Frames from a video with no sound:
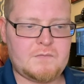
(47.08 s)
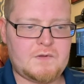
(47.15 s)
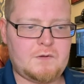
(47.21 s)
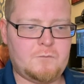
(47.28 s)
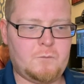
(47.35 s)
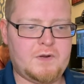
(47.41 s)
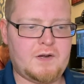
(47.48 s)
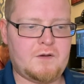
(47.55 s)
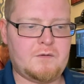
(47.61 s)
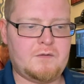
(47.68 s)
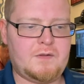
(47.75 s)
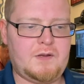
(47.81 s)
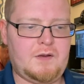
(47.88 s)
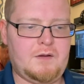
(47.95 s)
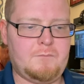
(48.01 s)
We know
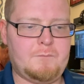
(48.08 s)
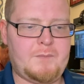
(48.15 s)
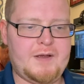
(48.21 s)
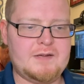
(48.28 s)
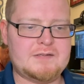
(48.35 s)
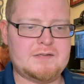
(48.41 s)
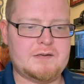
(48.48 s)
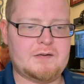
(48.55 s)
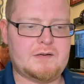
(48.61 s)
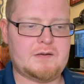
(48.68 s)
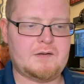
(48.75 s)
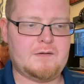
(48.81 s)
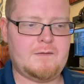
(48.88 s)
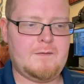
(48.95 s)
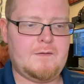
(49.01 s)
the basic
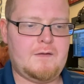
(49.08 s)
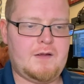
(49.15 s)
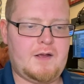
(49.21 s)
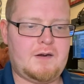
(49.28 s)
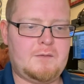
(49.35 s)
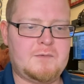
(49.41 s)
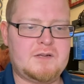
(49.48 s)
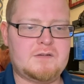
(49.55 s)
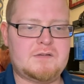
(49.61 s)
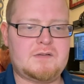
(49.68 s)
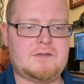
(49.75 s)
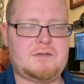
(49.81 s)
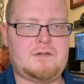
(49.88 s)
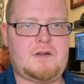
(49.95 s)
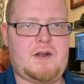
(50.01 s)

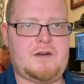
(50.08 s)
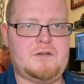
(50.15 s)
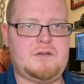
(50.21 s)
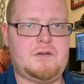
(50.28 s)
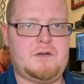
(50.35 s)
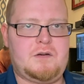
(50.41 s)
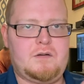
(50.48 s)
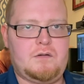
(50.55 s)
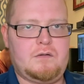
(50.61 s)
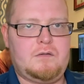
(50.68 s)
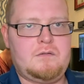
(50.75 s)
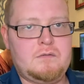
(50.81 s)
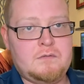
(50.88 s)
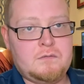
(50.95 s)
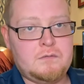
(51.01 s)
elements: hydrogen,
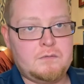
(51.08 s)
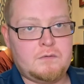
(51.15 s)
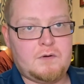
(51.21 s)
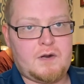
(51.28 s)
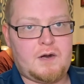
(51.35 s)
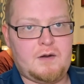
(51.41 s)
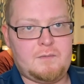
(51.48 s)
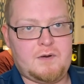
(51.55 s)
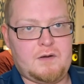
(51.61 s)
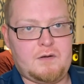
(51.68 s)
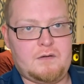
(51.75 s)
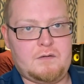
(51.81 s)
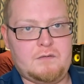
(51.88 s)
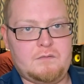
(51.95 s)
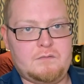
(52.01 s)

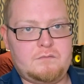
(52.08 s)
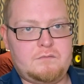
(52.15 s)
carbon,